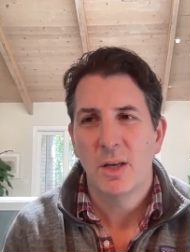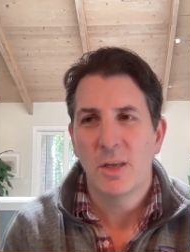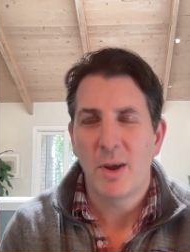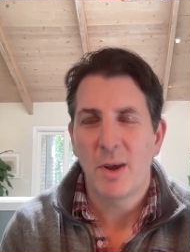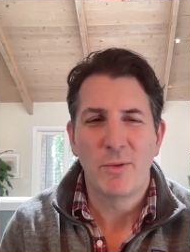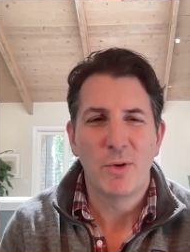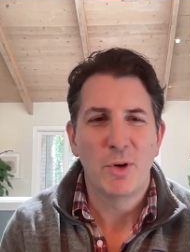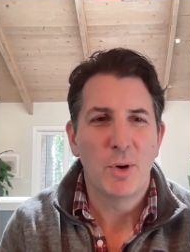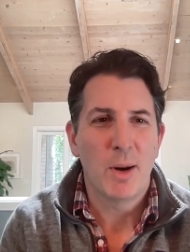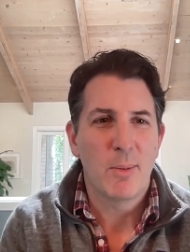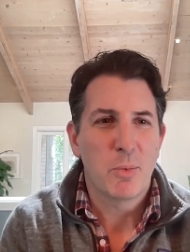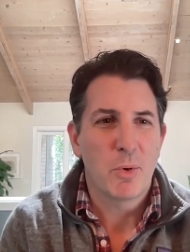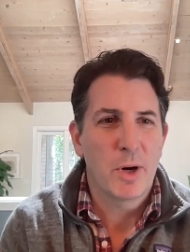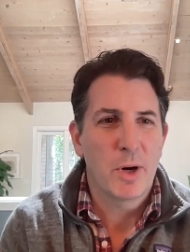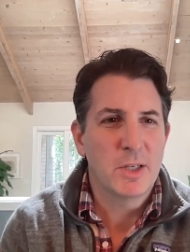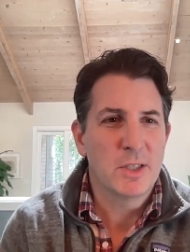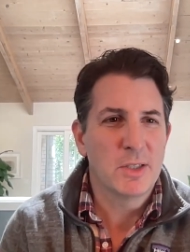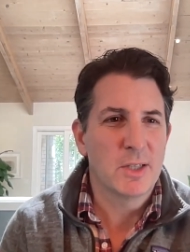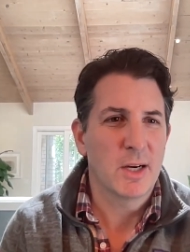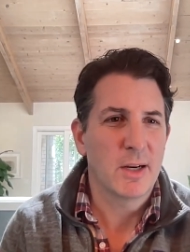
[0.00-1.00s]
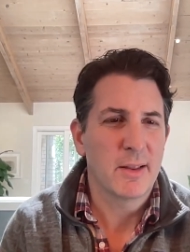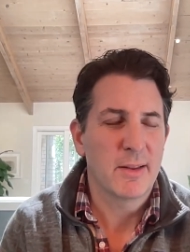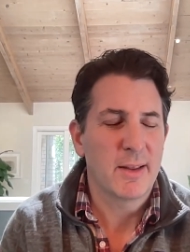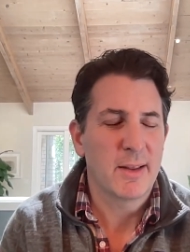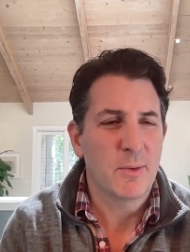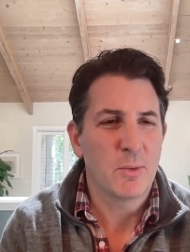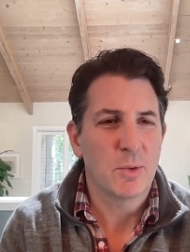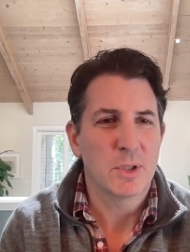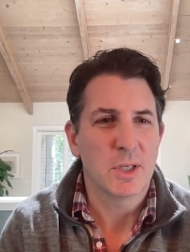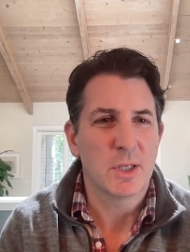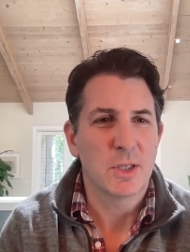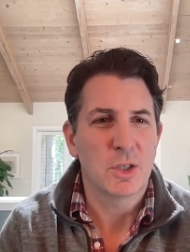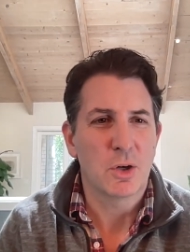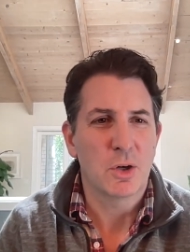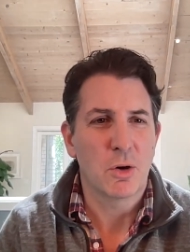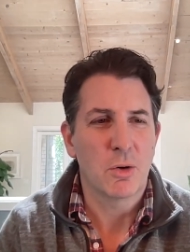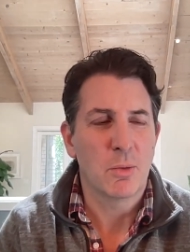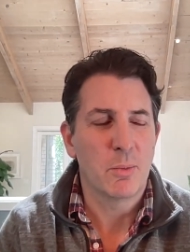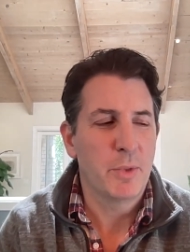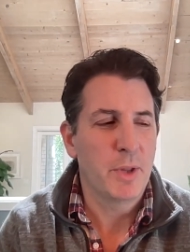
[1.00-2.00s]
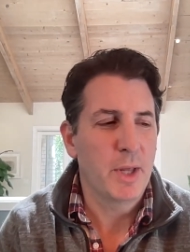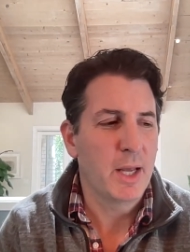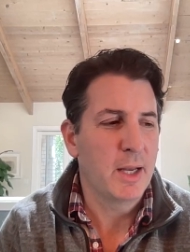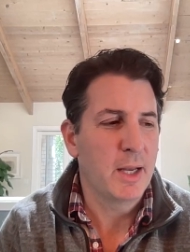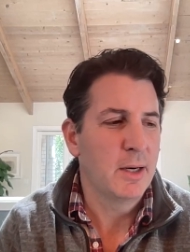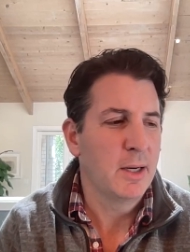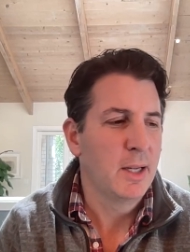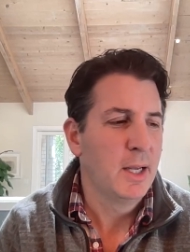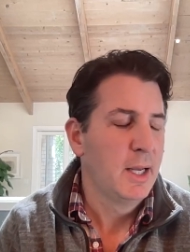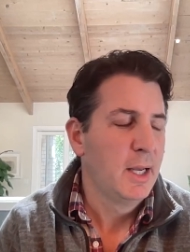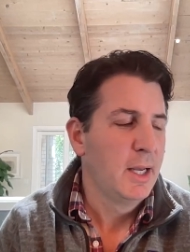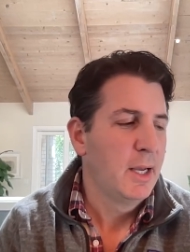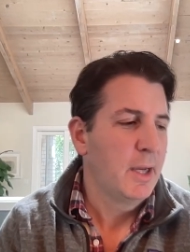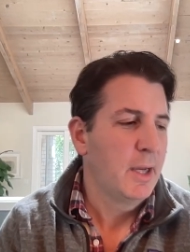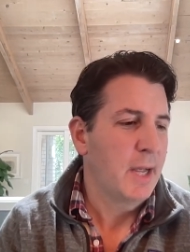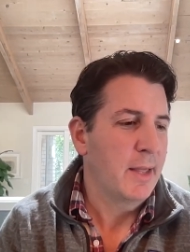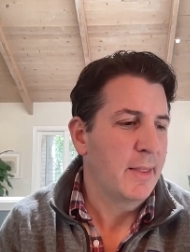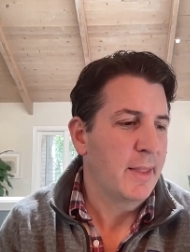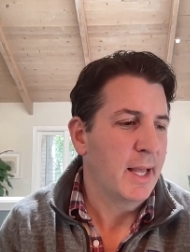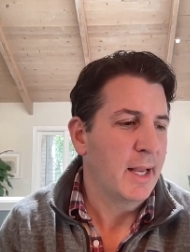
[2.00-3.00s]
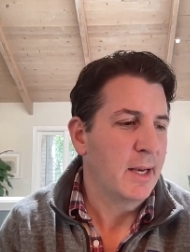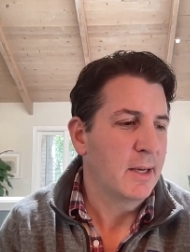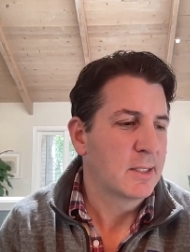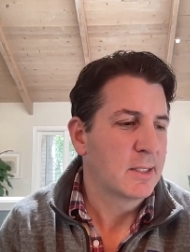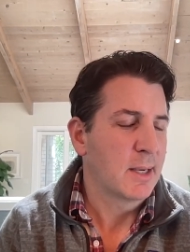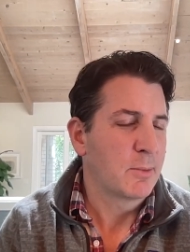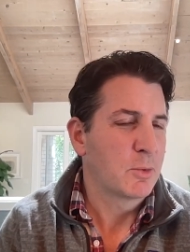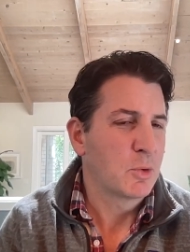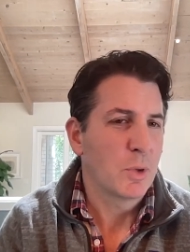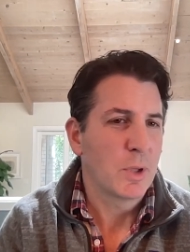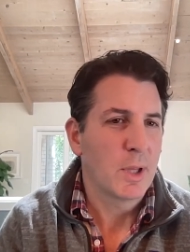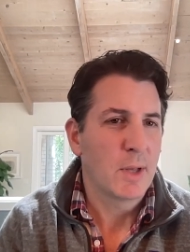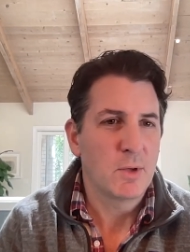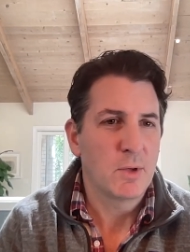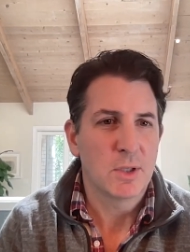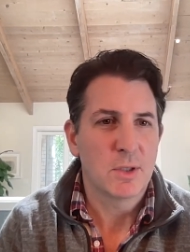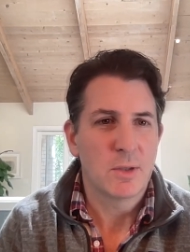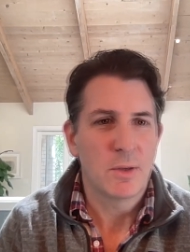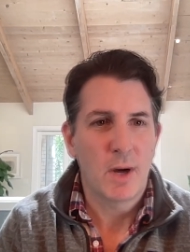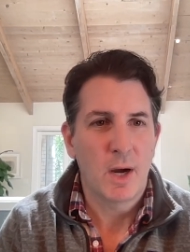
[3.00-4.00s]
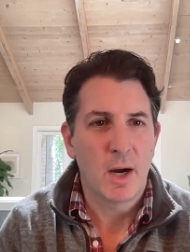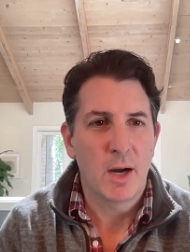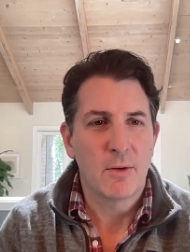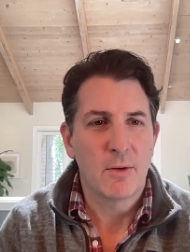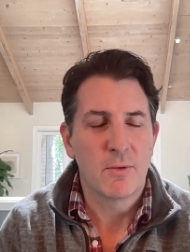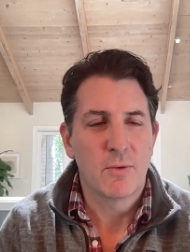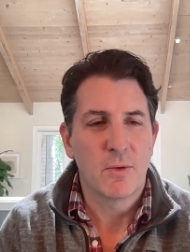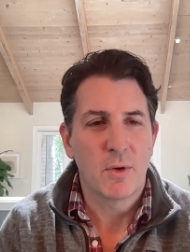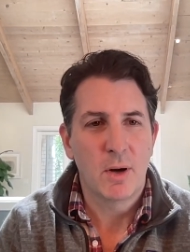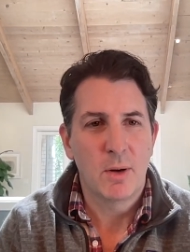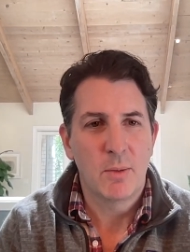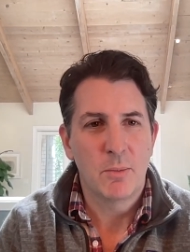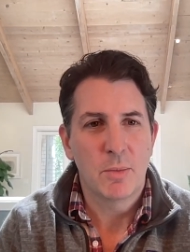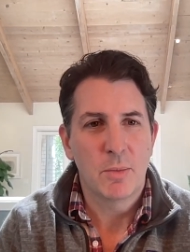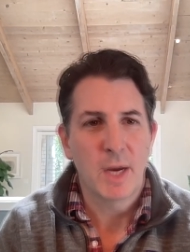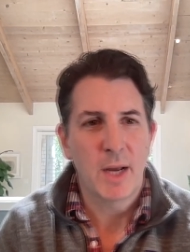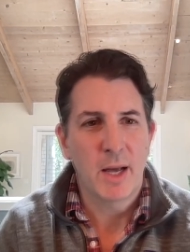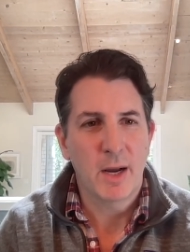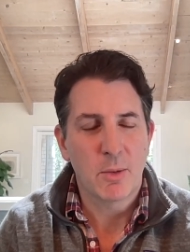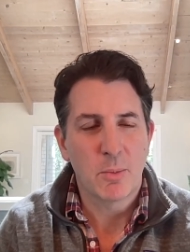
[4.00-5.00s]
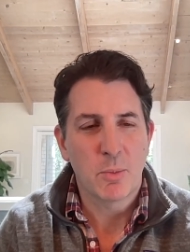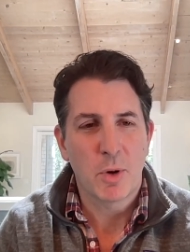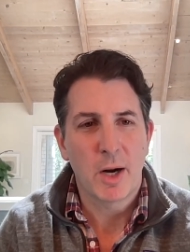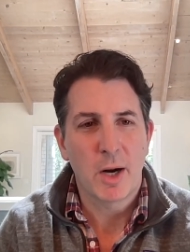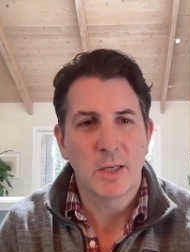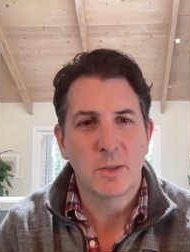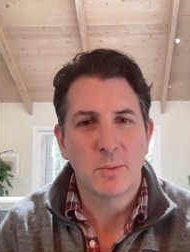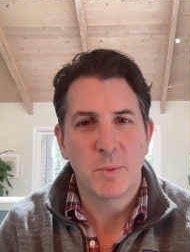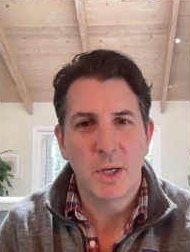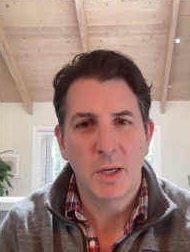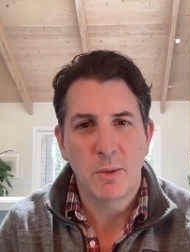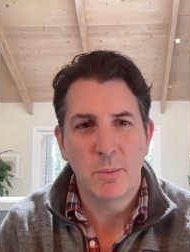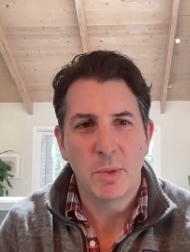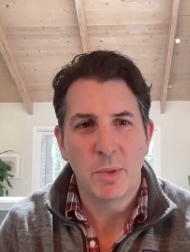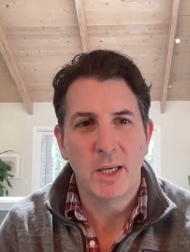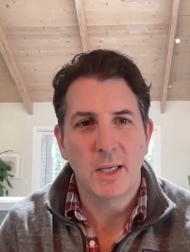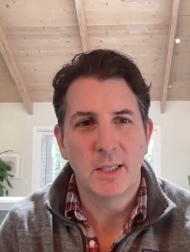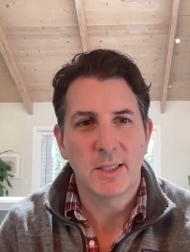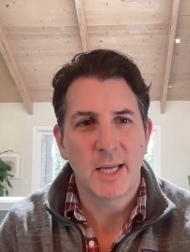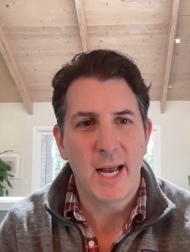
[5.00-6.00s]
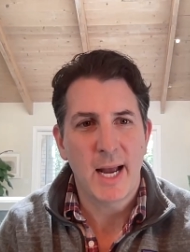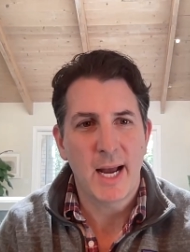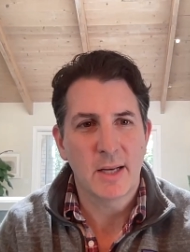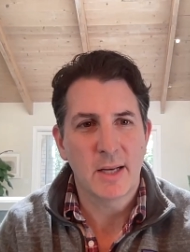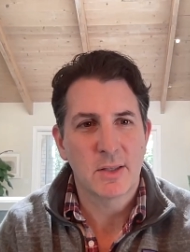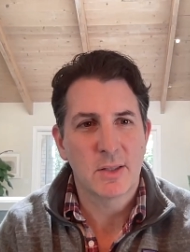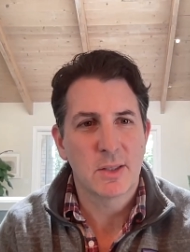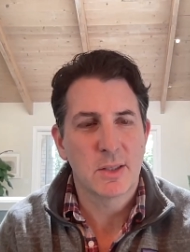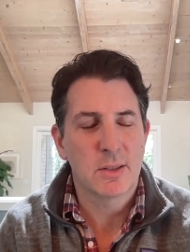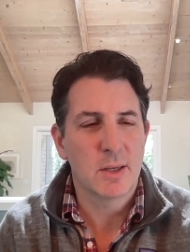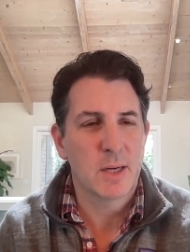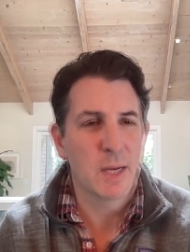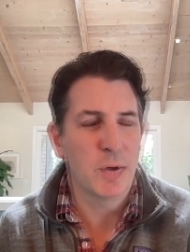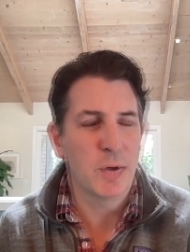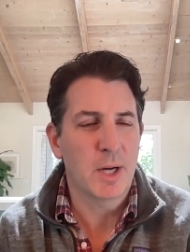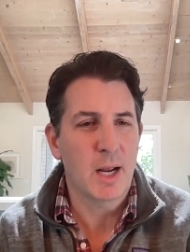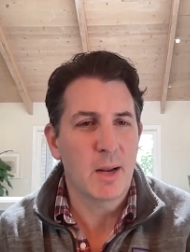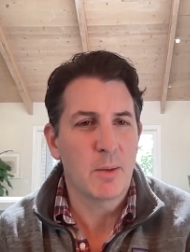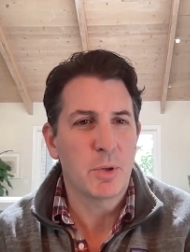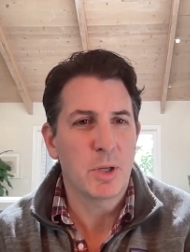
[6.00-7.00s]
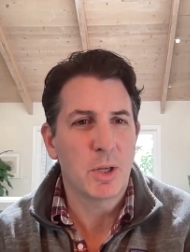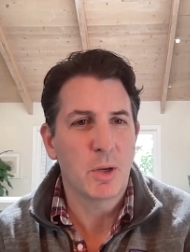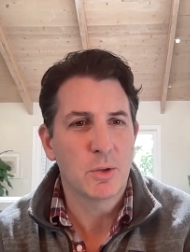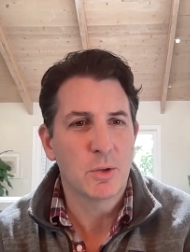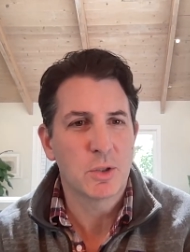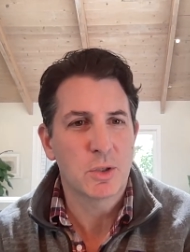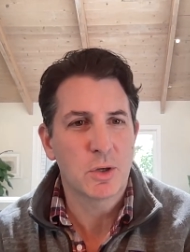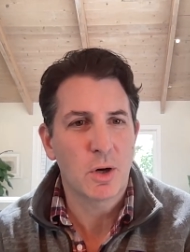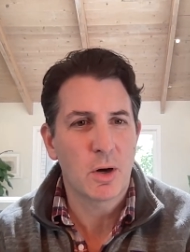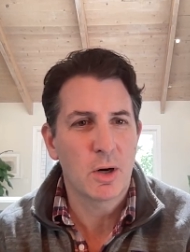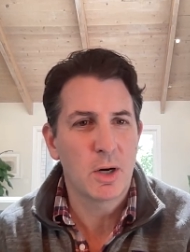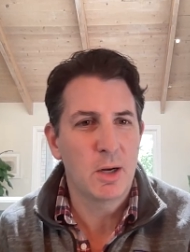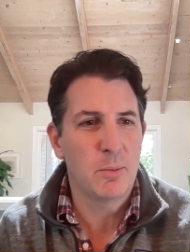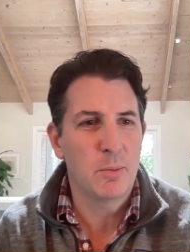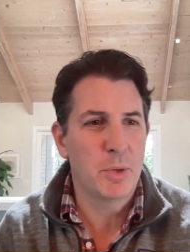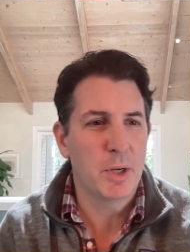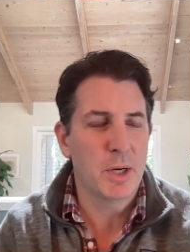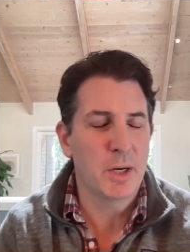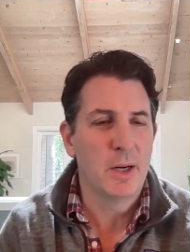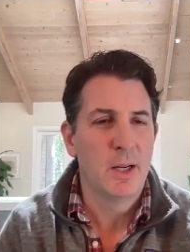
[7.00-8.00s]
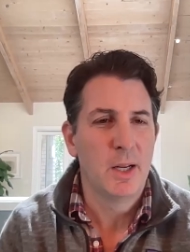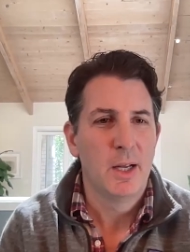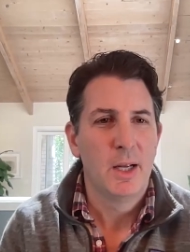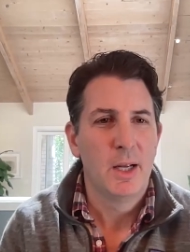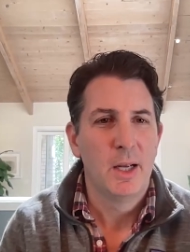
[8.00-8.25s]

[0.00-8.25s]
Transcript: revenue operations. I don't think was a term then. And then subsequently, I've just gone from the enterprise B2B SaaS pre IPO startup and